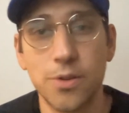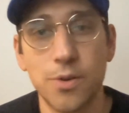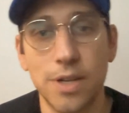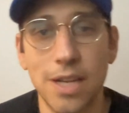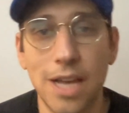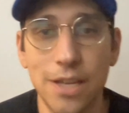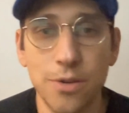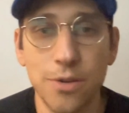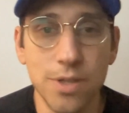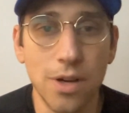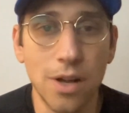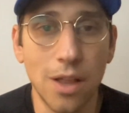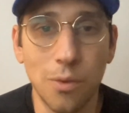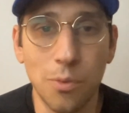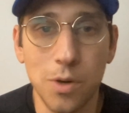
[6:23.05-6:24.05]
to it and not use it
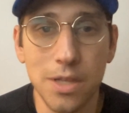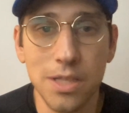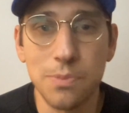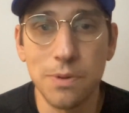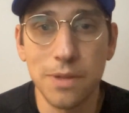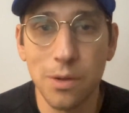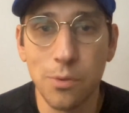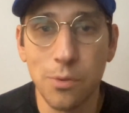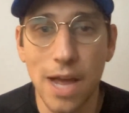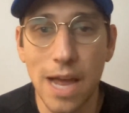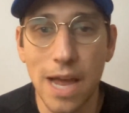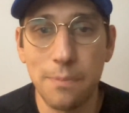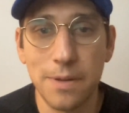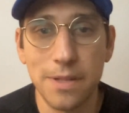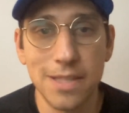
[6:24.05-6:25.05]
all at once. But then what
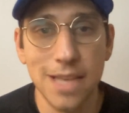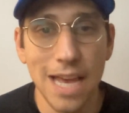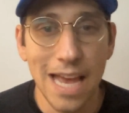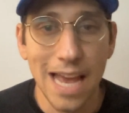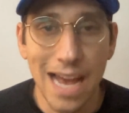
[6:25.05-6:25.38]
happens?